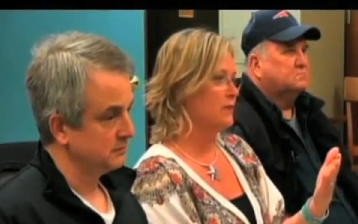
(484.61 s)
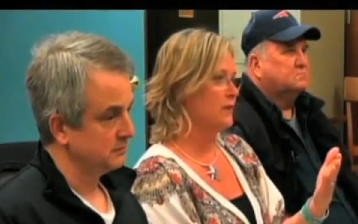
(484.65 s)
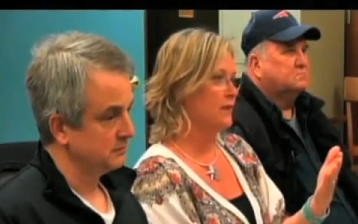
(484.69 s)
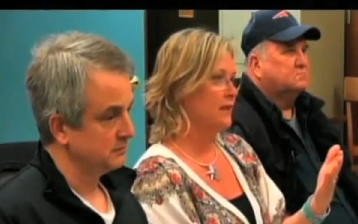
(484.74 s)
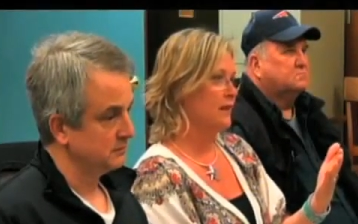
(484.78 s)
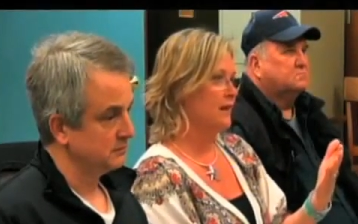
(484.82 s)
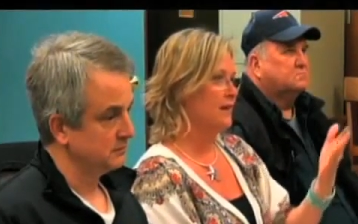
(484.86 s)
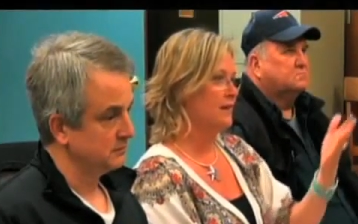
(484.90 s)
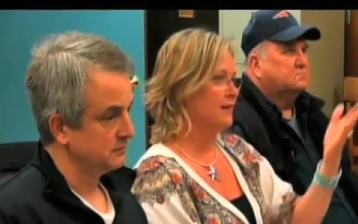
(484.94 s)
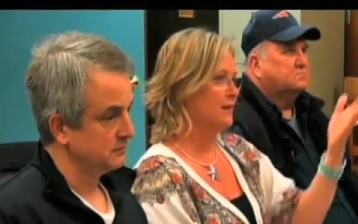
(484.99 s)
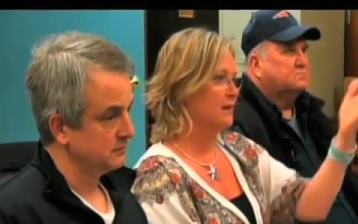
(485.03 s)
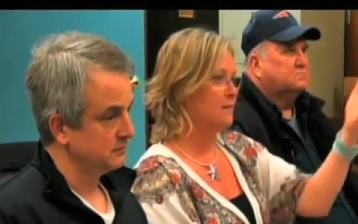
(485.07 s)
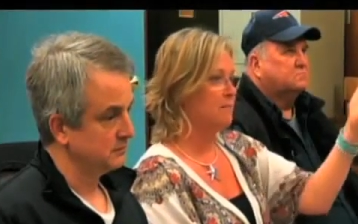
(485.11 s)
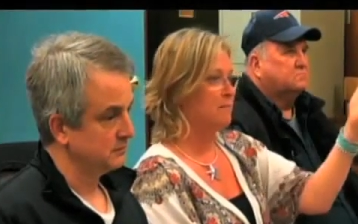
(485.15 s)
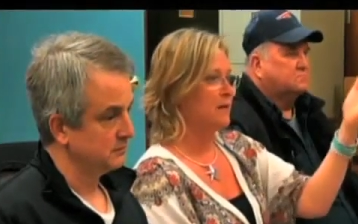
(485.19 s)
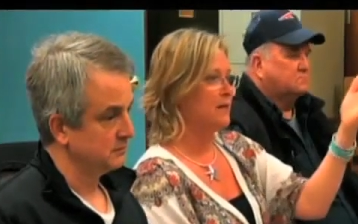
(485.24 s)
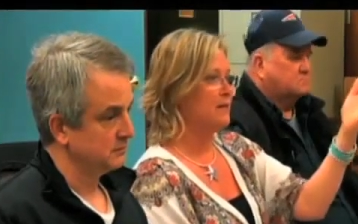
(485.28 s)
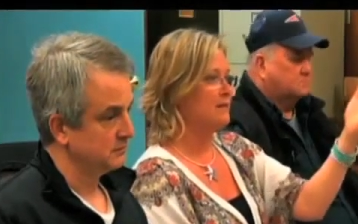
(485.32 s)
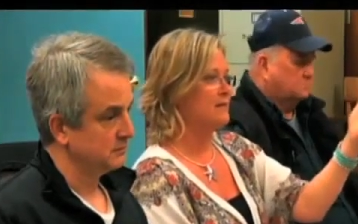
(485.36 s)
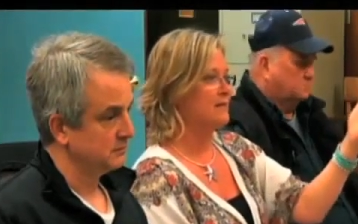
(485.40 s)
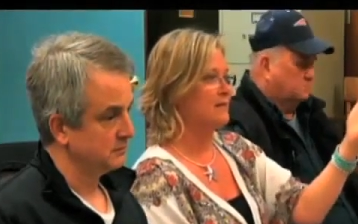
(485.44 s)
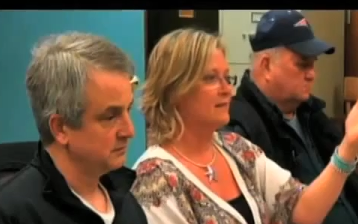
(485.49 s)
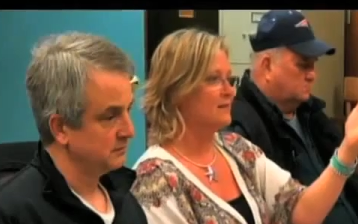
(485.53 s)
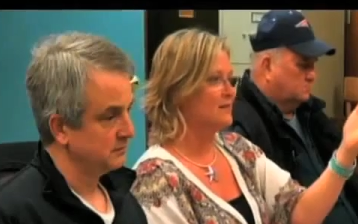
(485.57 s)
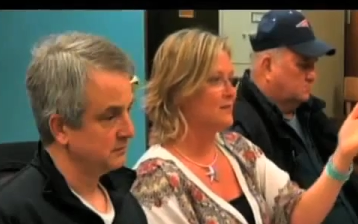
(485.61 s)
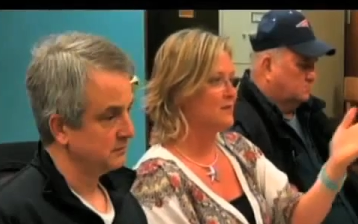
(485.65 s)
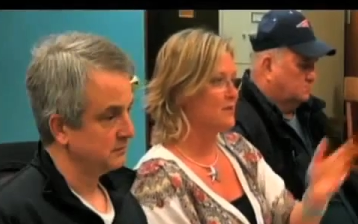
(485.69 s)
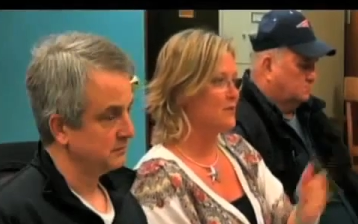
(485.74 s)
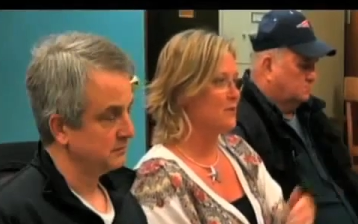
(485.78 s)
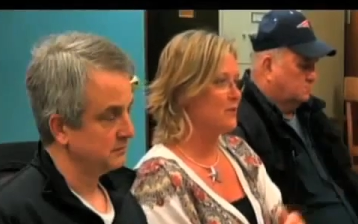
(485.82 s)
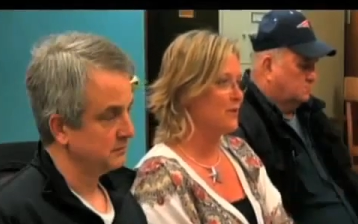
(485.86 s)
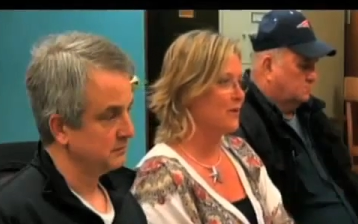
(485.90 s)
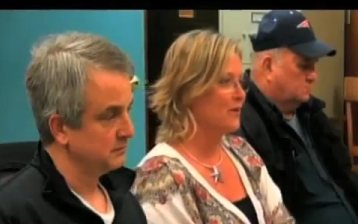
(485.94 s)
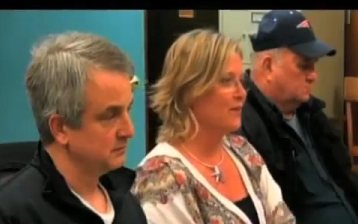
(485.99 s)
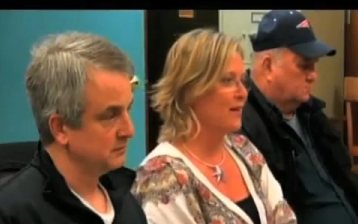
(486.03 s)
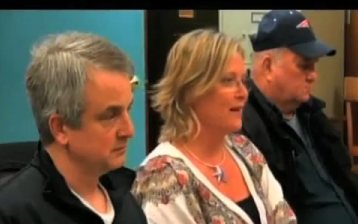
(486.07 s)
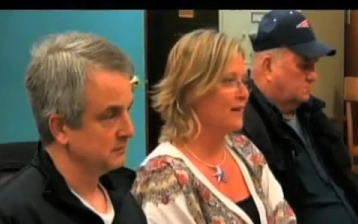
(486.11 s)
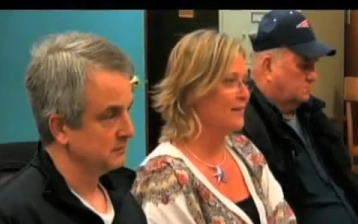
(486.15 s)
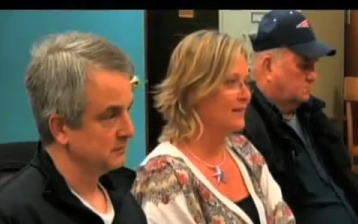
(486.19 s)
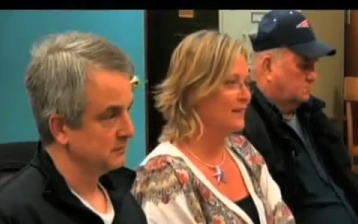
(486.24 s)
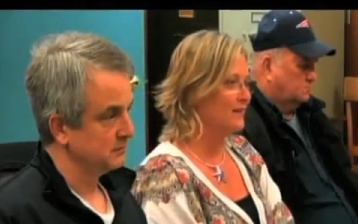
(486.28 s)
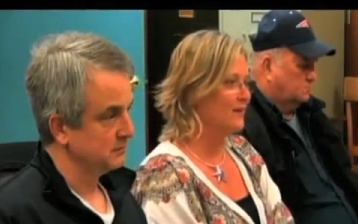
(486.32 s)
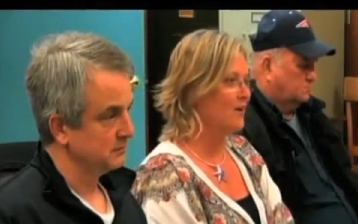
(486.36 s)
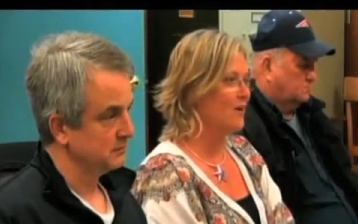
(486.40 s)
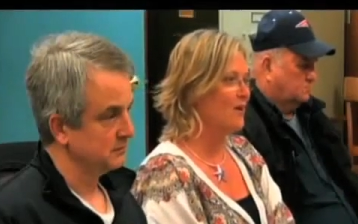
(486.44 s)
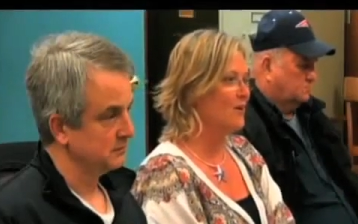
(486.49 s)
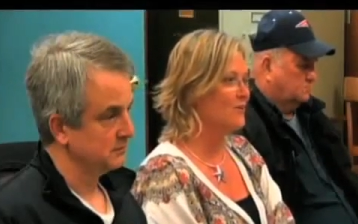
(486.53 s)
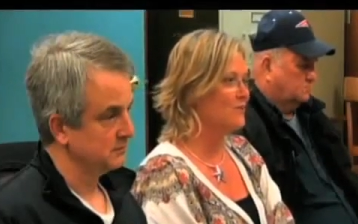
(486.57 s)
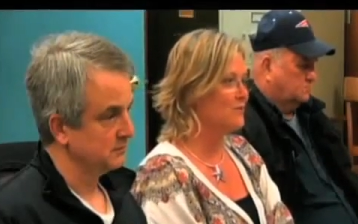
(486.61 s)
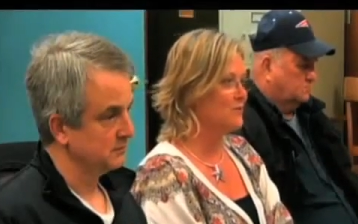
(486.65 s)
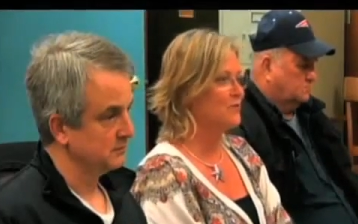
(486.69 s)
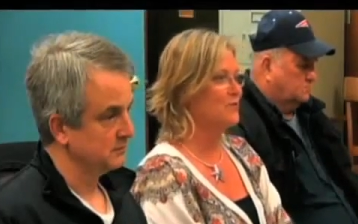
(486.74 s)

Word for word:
Speaker 1: We can't get busing to the North Hadley Hall,